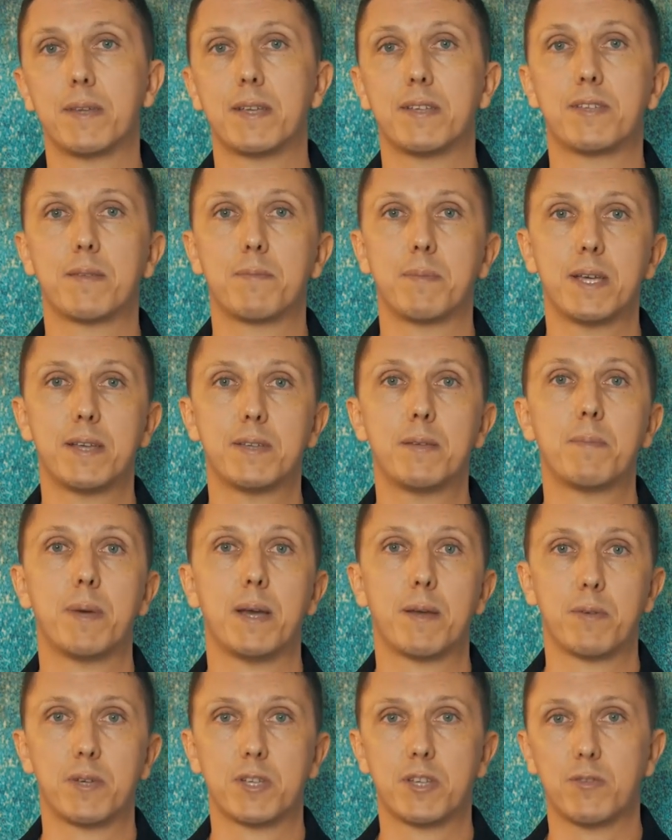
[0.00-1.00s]
is to make the
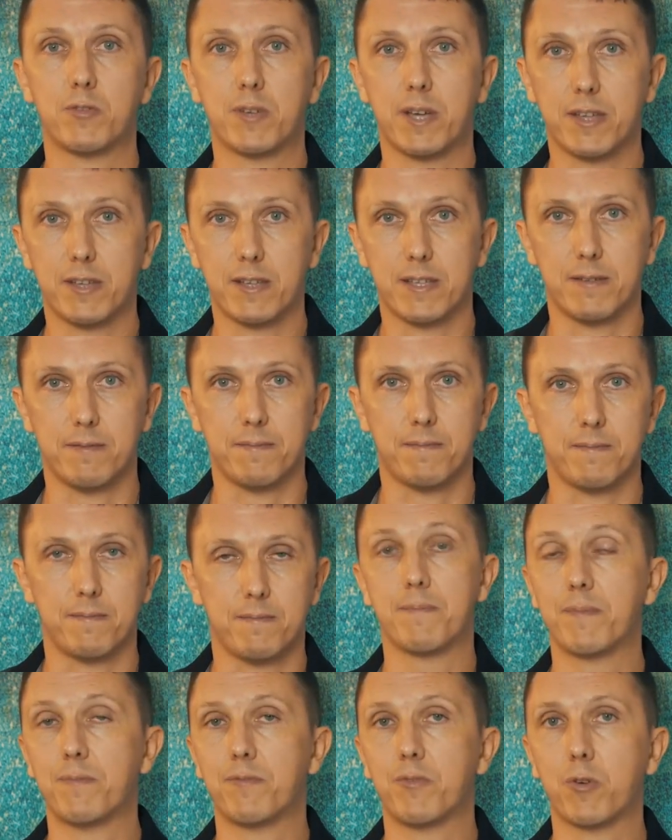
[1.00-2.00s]
payment correctly.
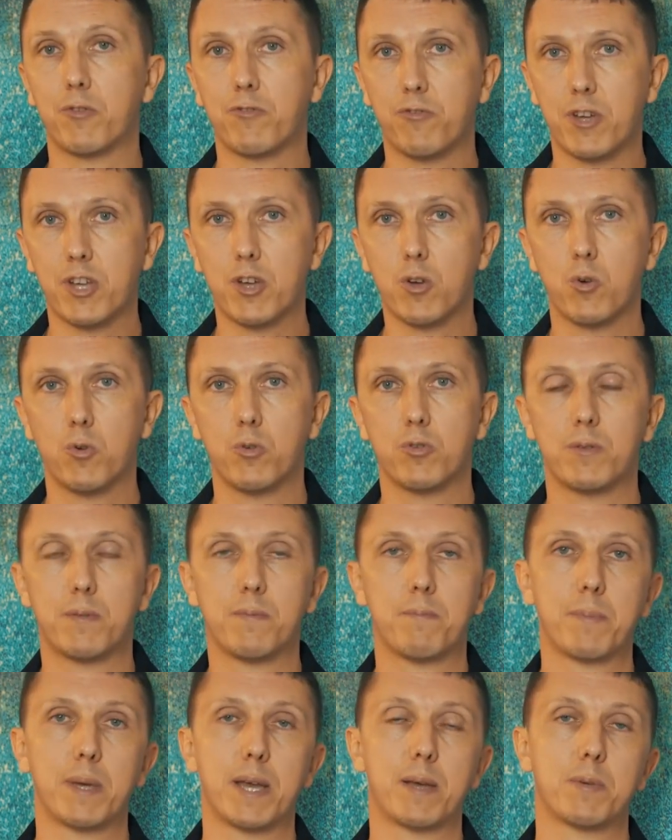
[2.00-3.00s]
For freehold,
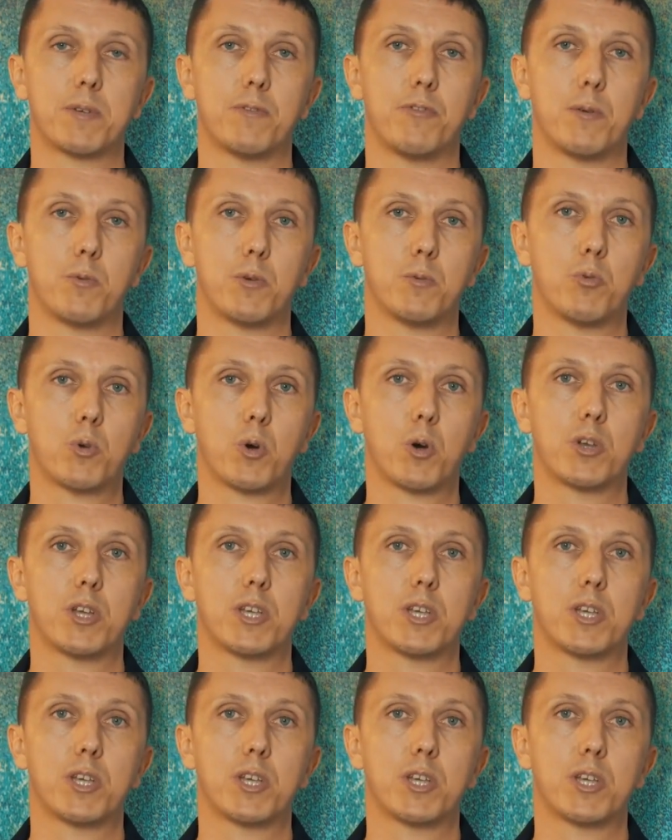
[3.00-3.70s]
payment from abroad